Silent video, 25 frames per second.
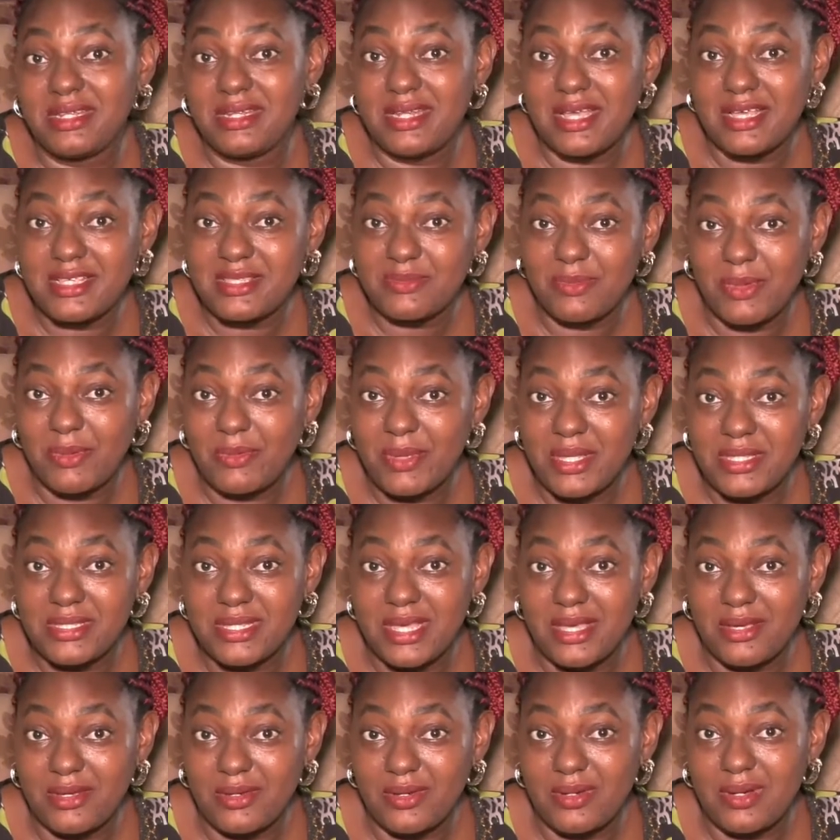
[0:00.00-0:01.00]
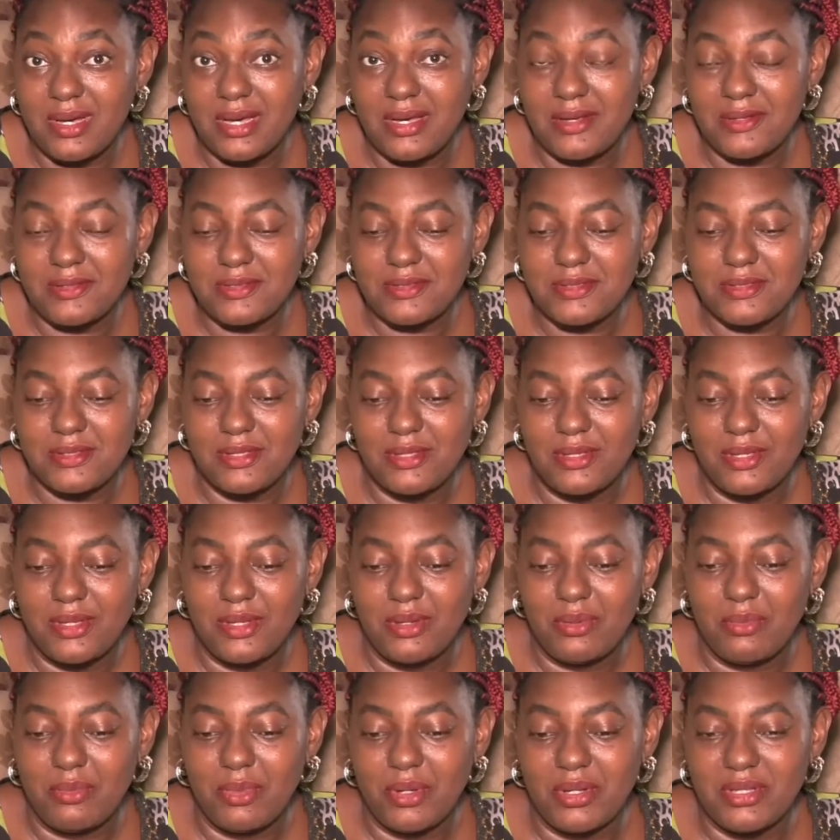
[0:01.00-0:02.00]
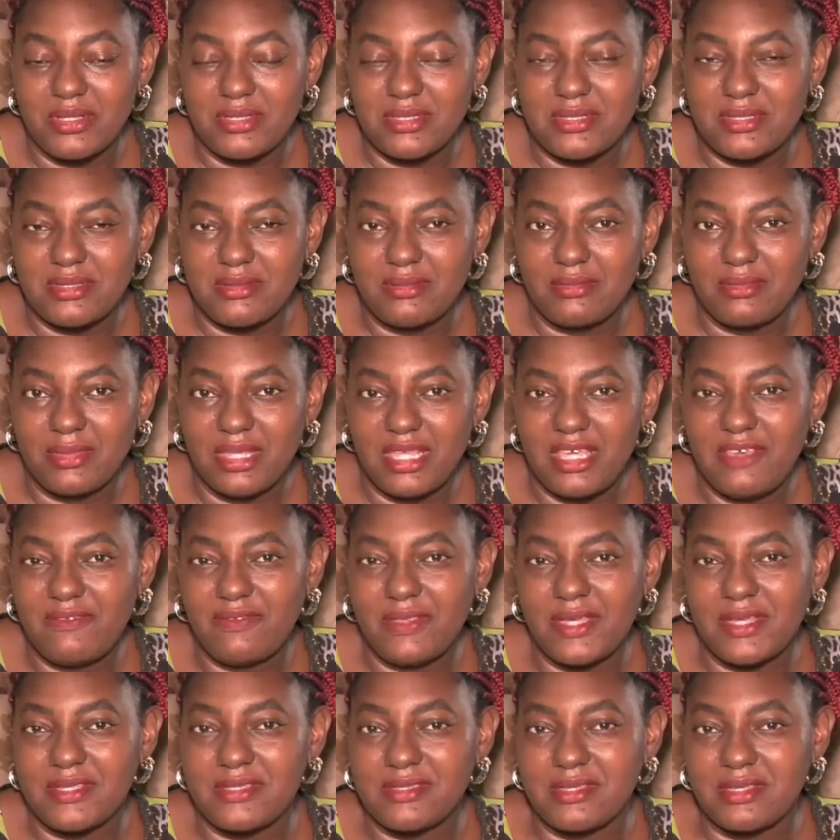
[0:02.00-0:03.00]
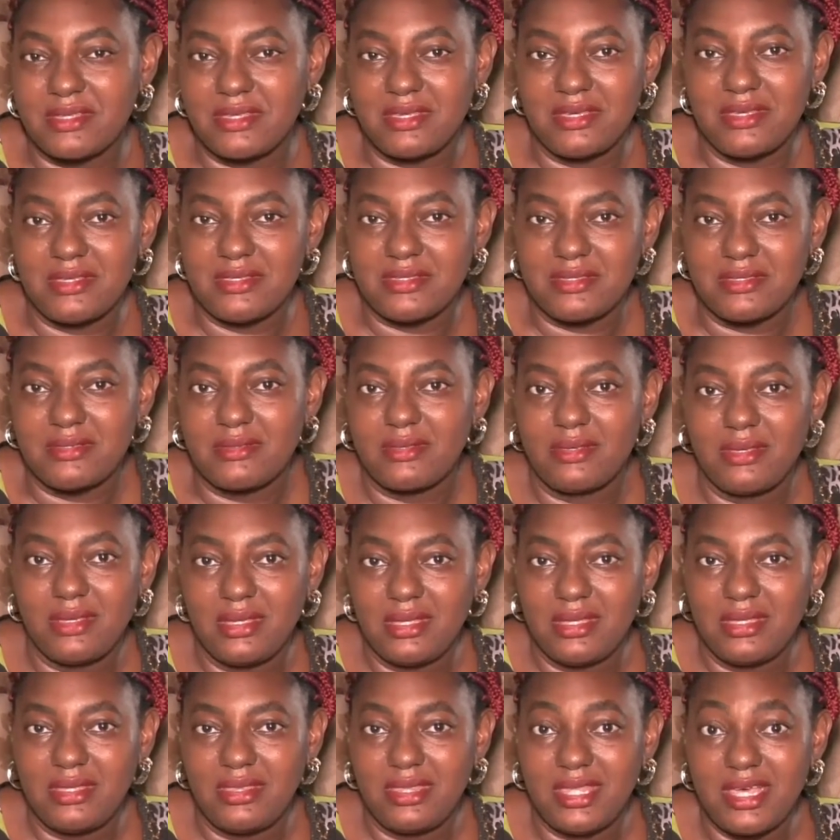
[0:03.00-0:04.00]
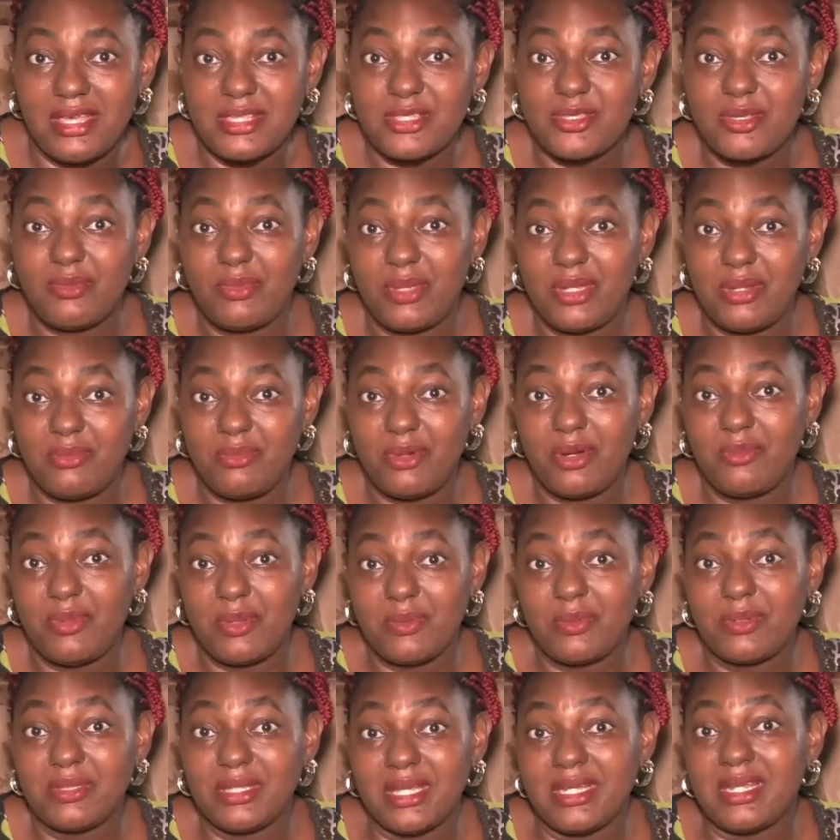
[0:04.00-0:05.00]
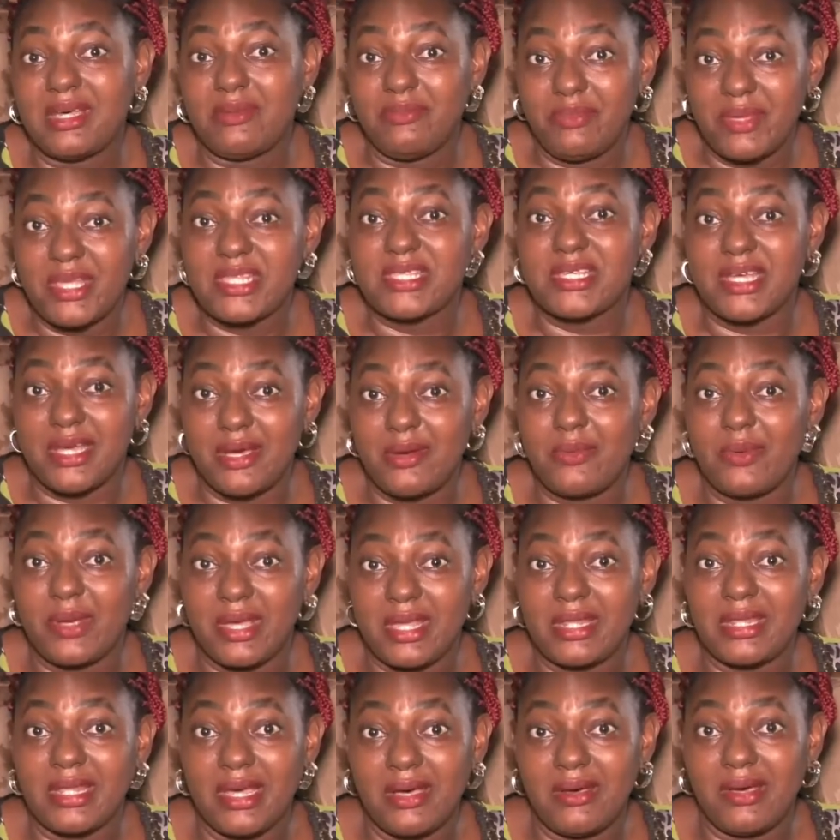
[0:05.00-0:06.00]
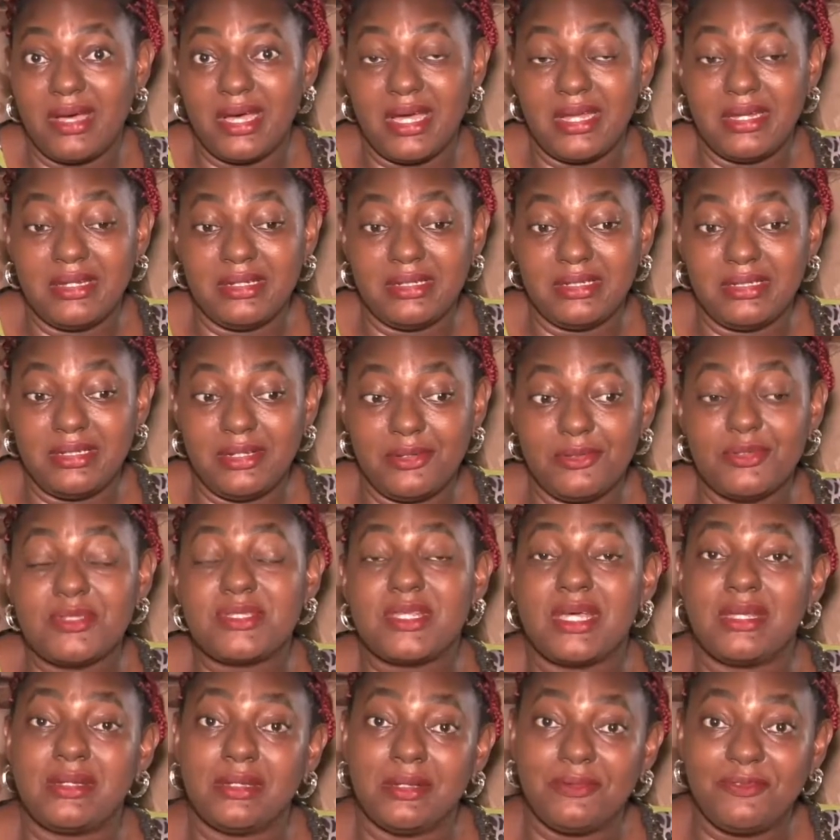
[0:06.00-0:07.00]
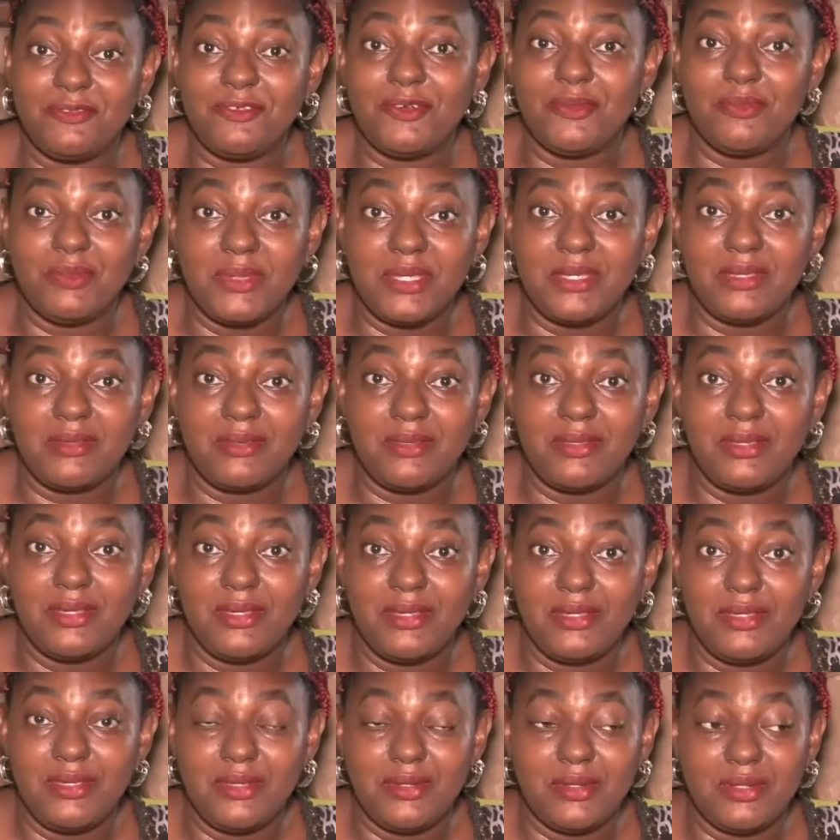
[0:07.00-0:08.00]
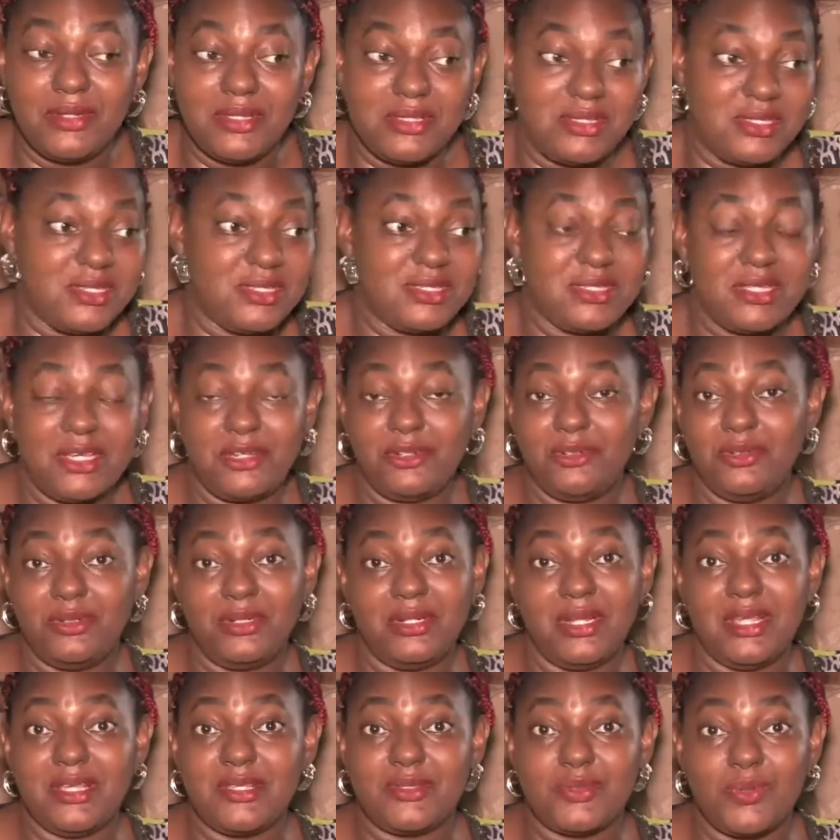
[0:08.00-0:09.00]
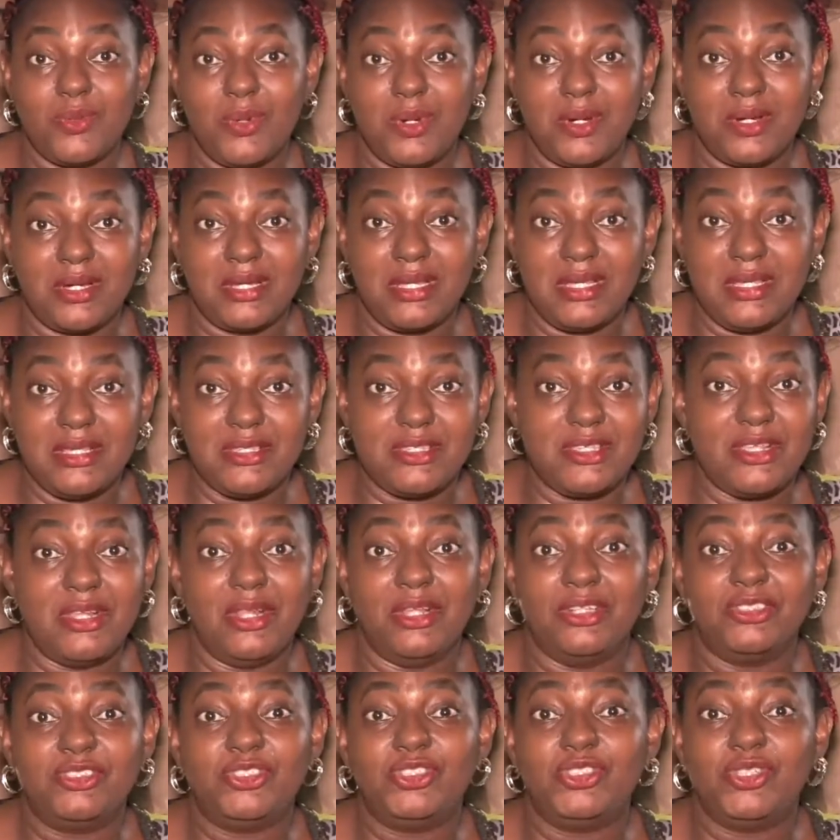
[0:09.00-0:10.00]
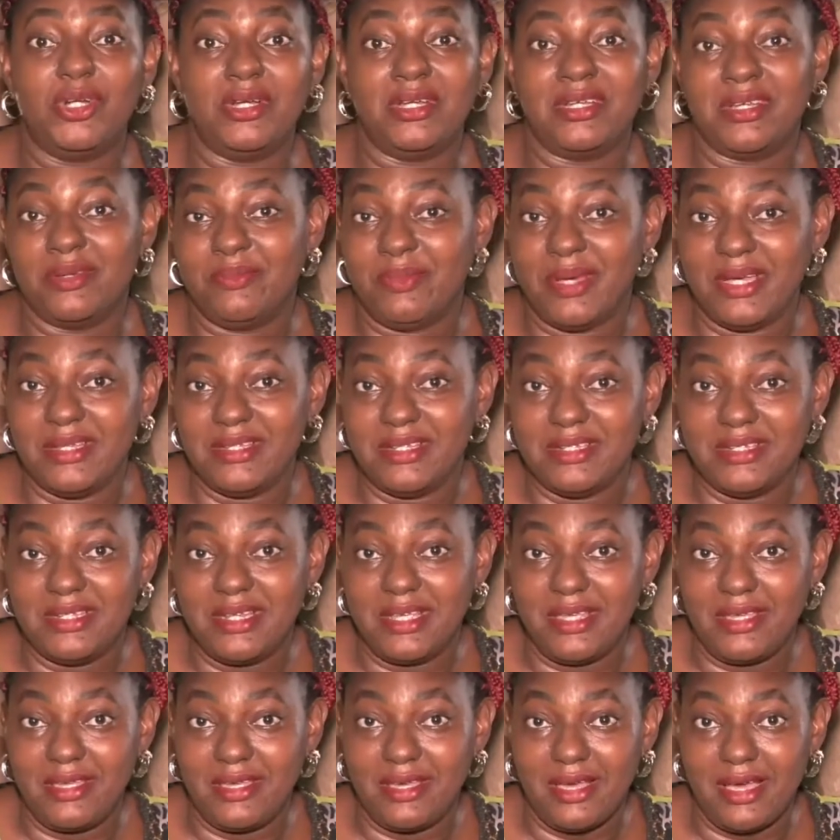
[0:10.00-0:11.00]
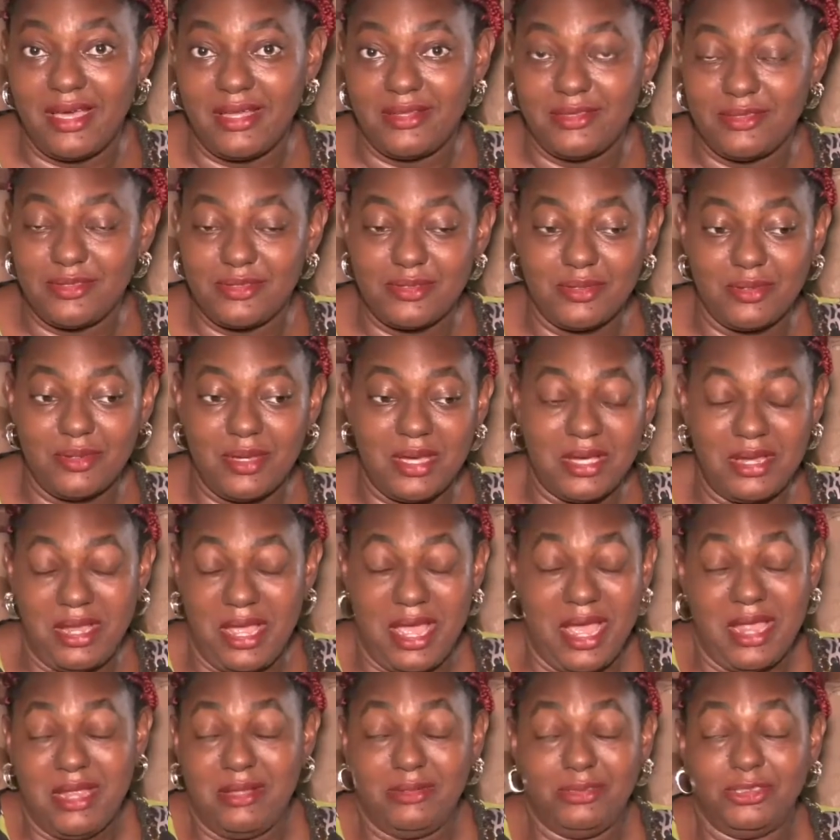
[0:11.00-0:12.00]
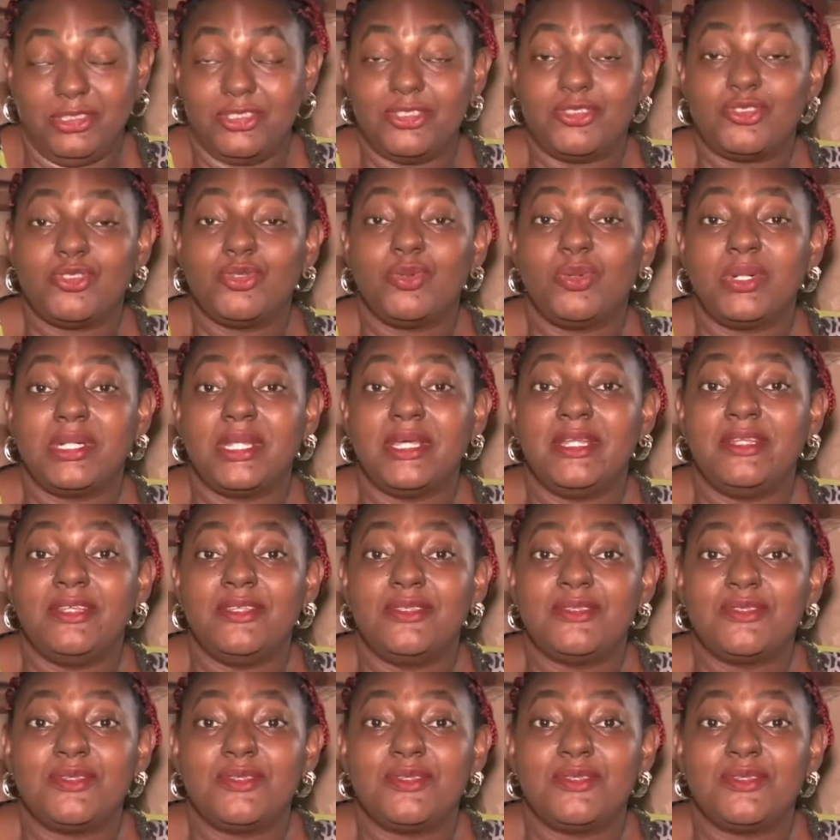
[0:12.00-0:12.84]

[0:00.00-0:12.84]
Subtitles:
the next moment I go out, but if that's the case, there are so many more people that are better aware now and they will stand up for me. You know, the sisterhood network is a lot stronger by the day. And so I'll just do what I need